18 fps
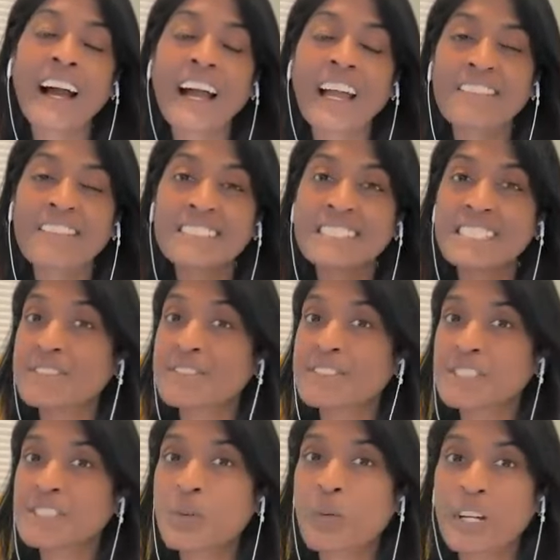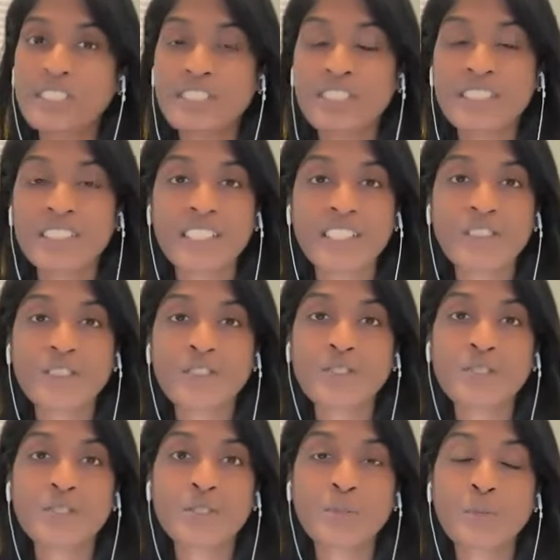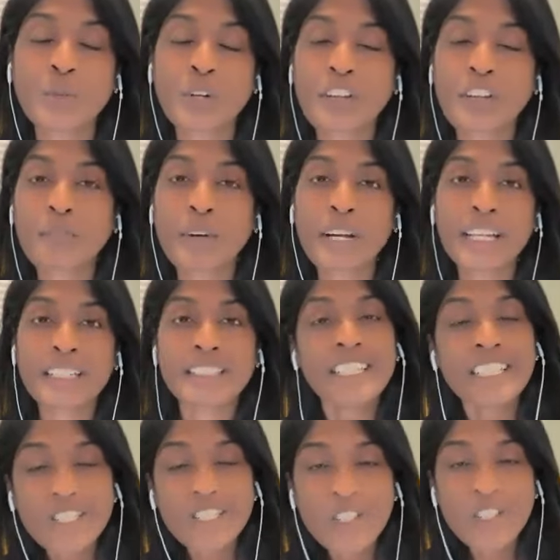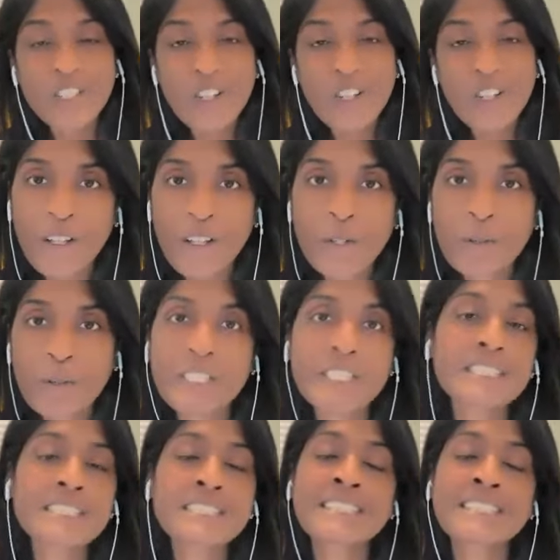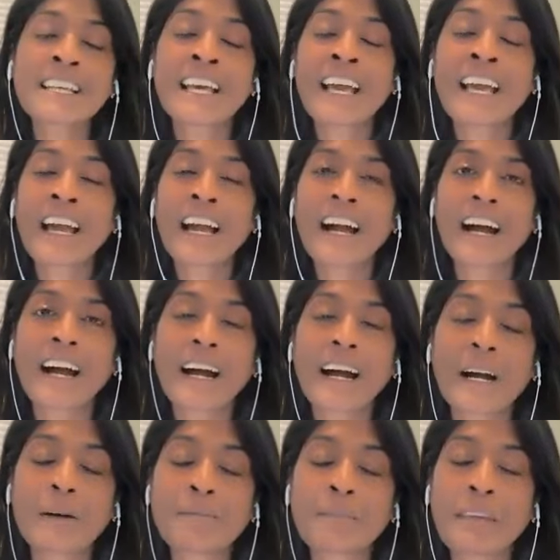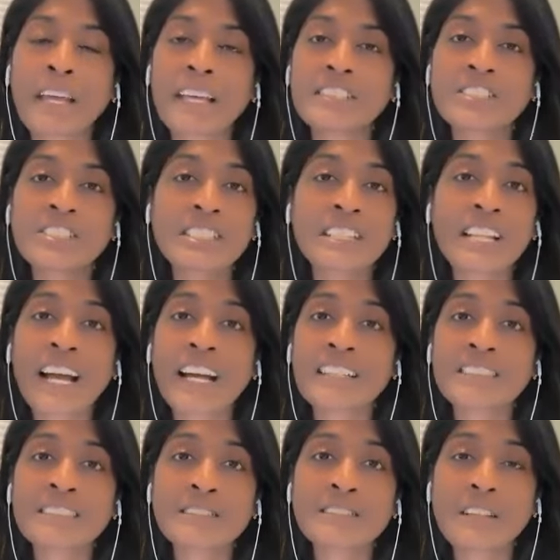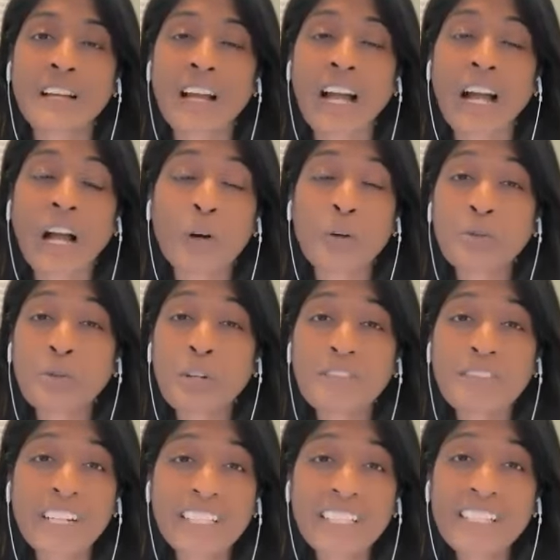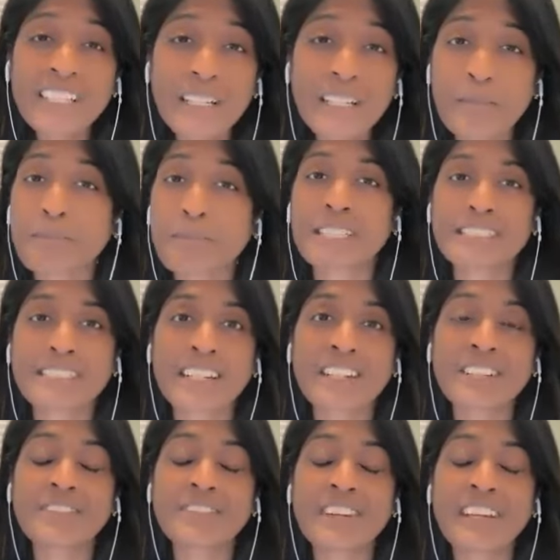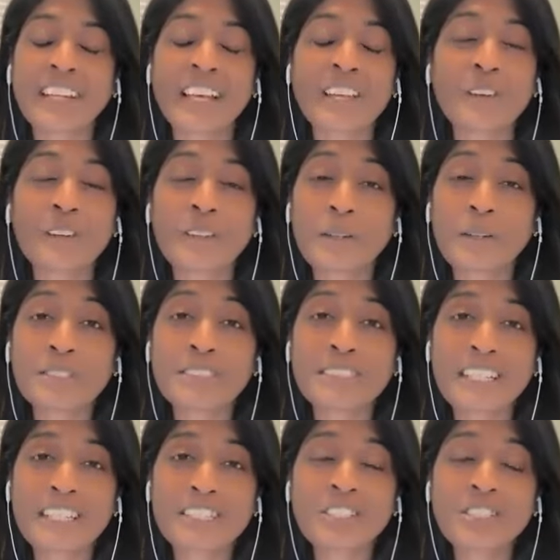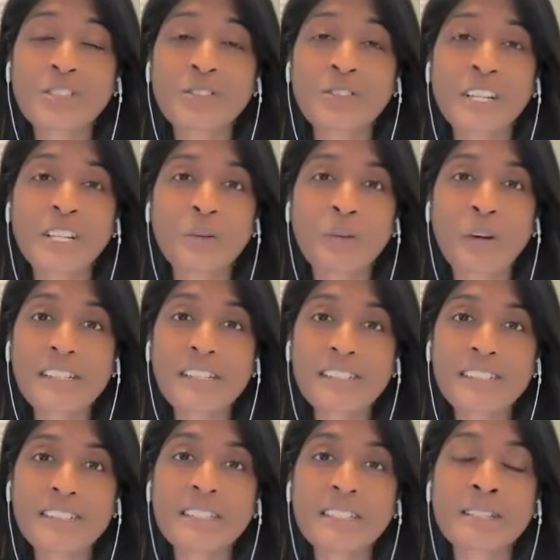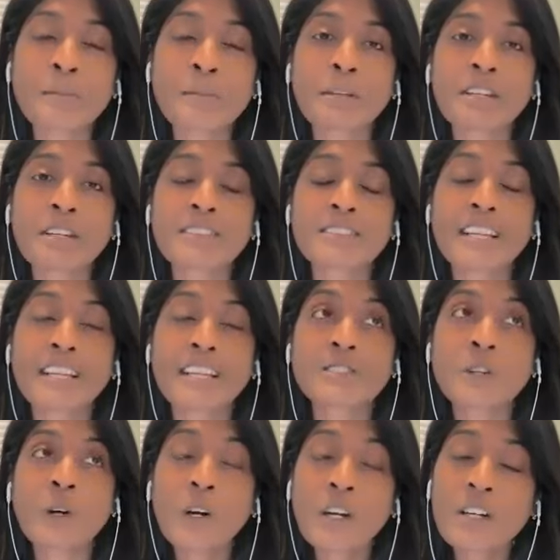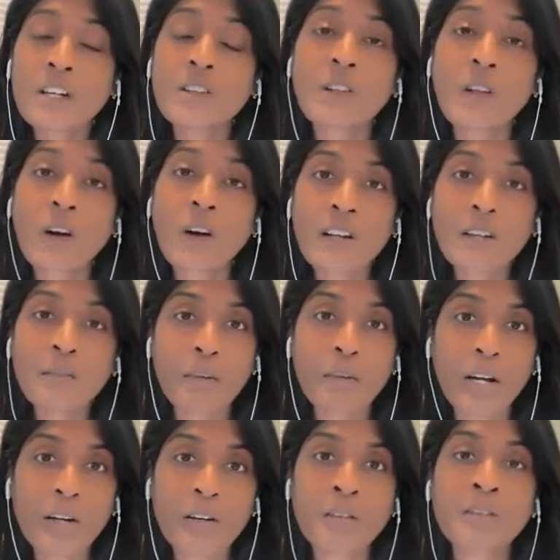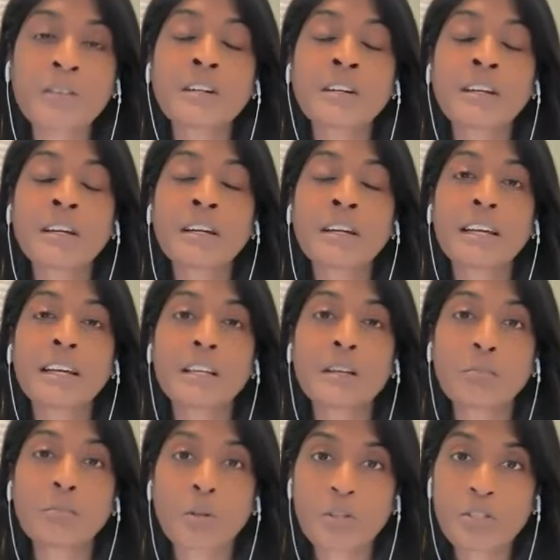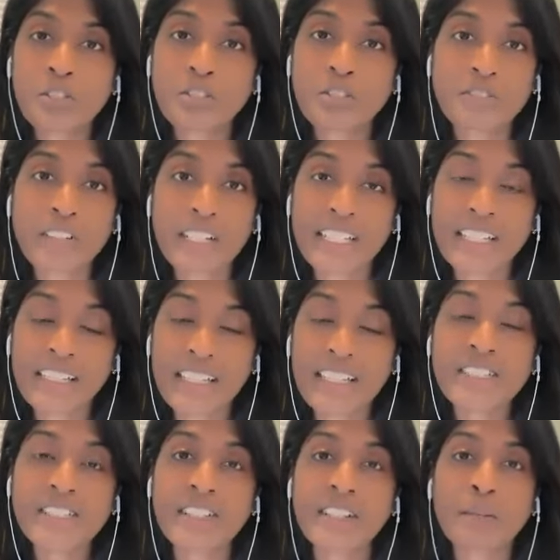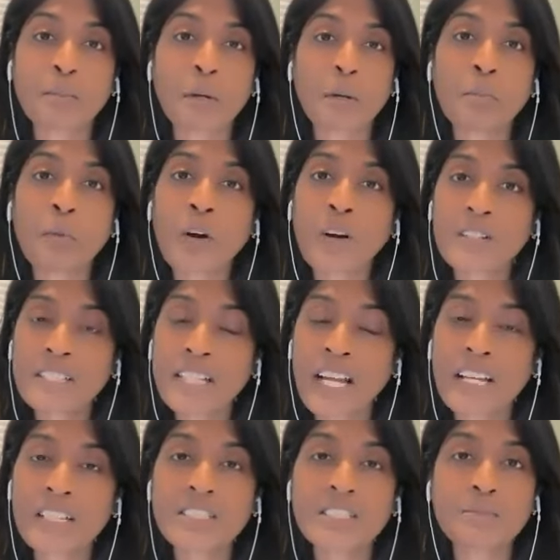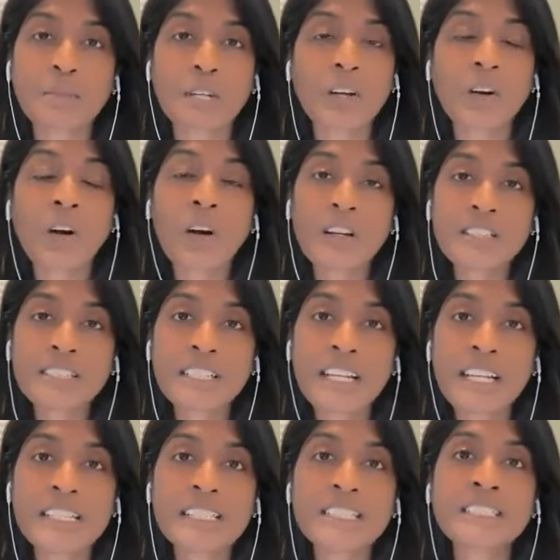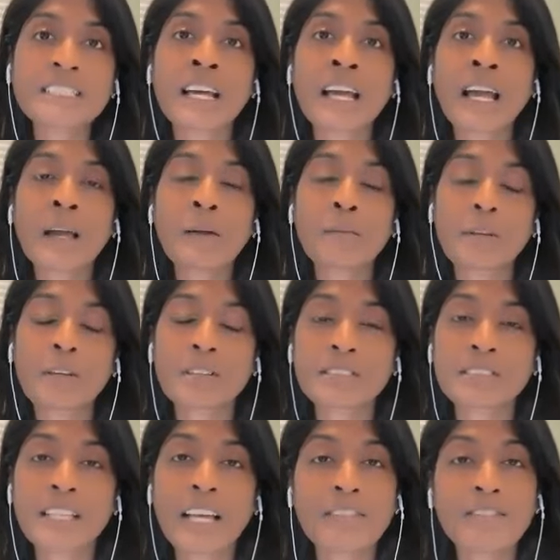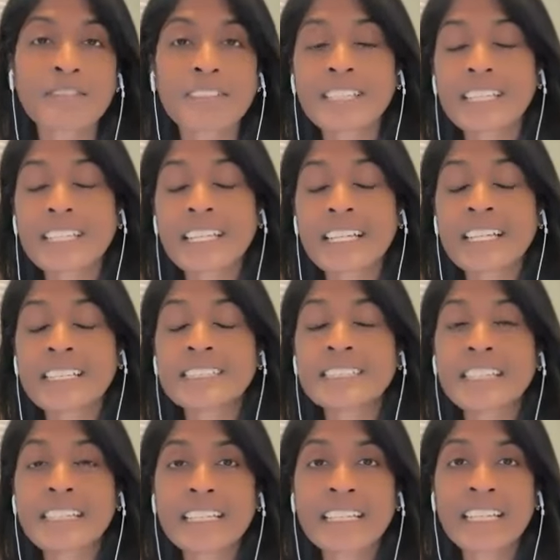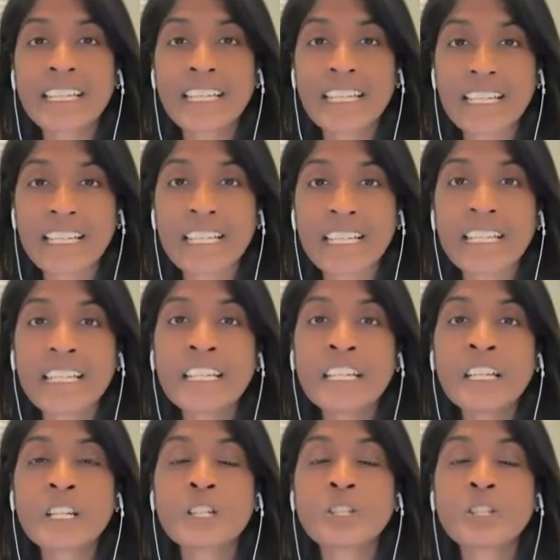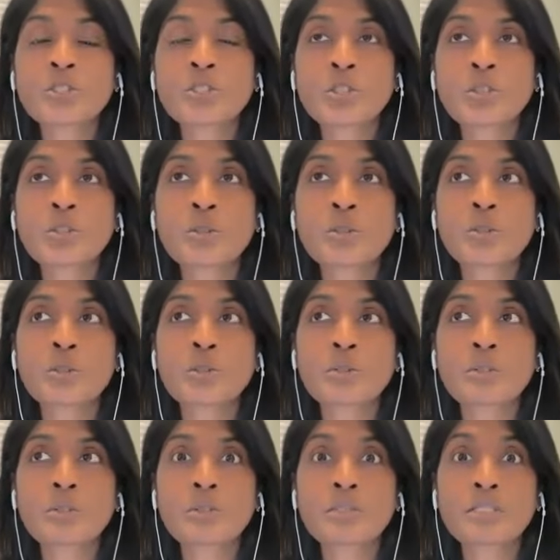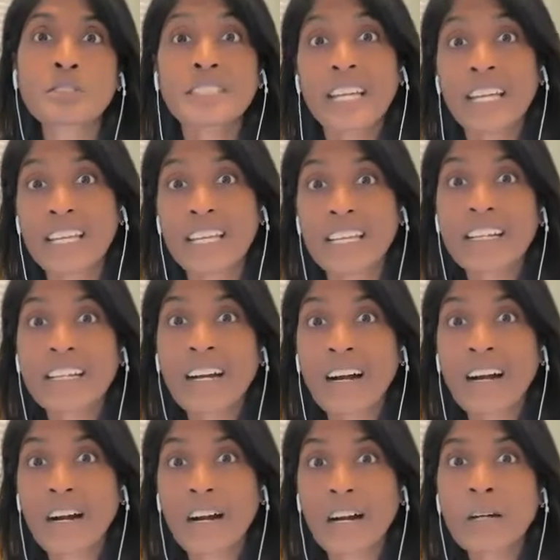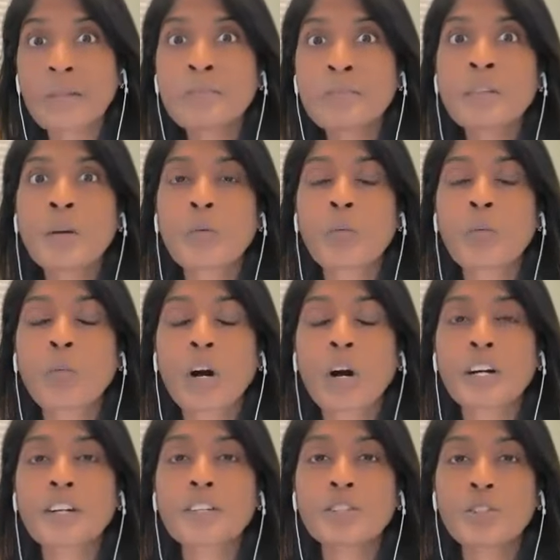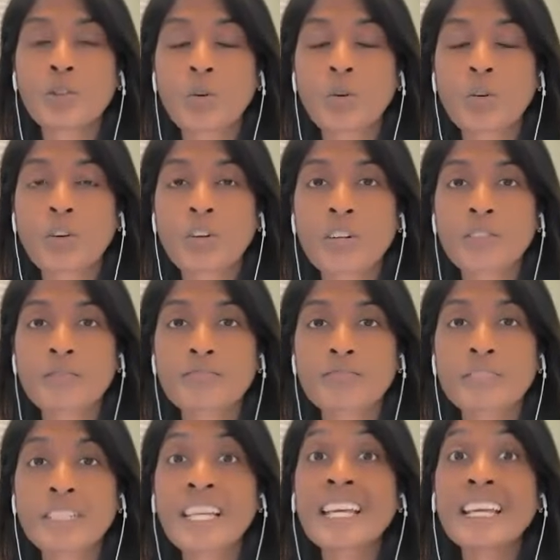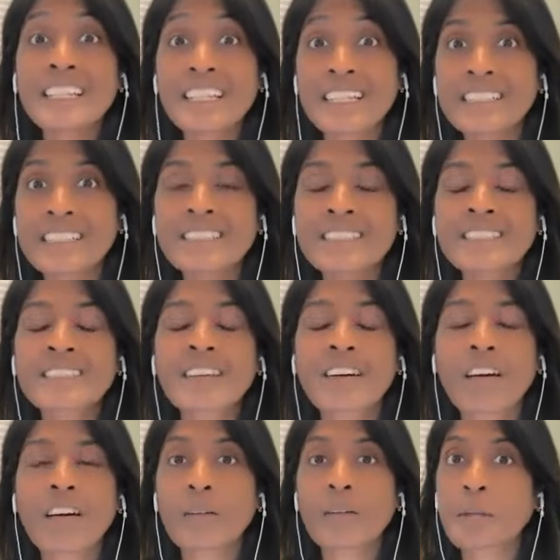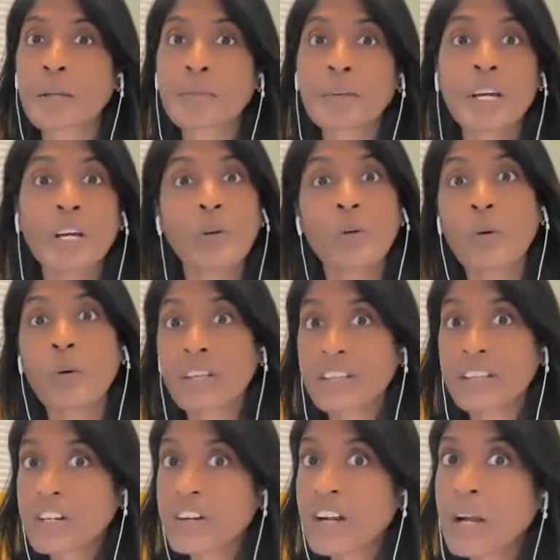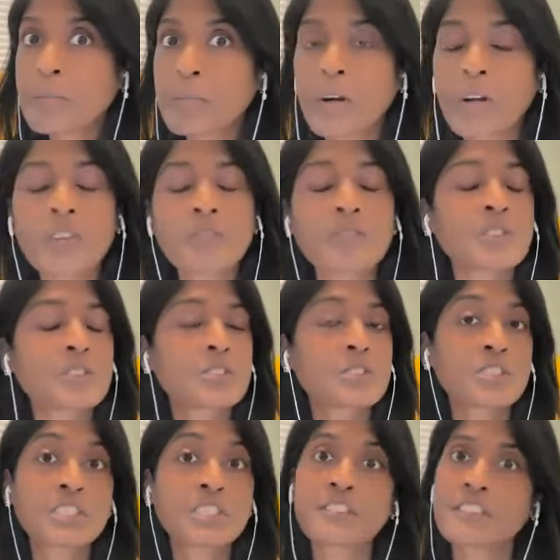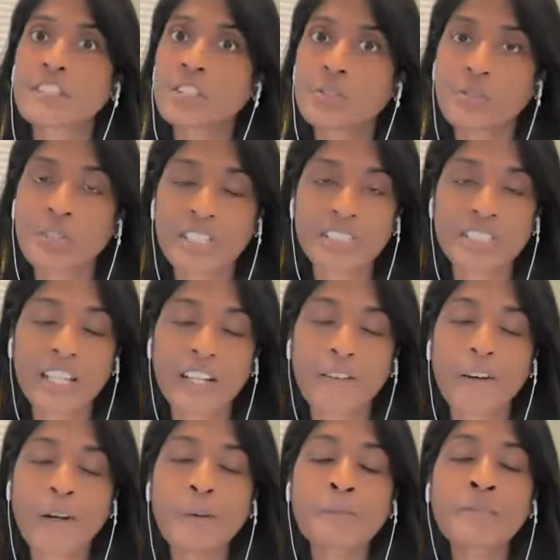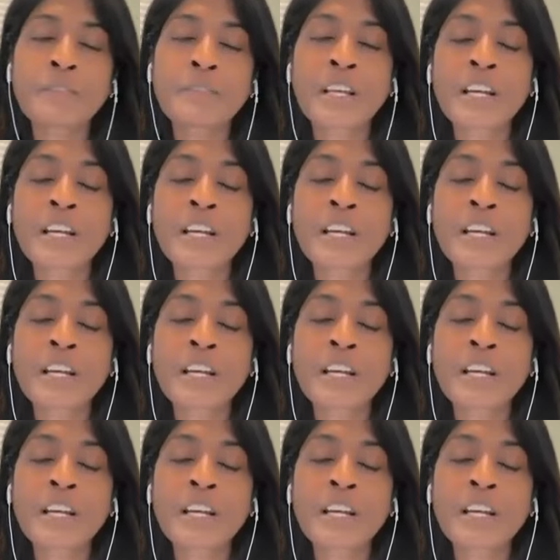I received this question through one of my TikTok followers, and she'd asked, how do I regulate myself? And I thought that was such a great question because I talk a lot about emotional regulation in my podcast and my content, because that really is the key to staying calm while your kids are maybe annoying the crap out of you, triggering you, etc.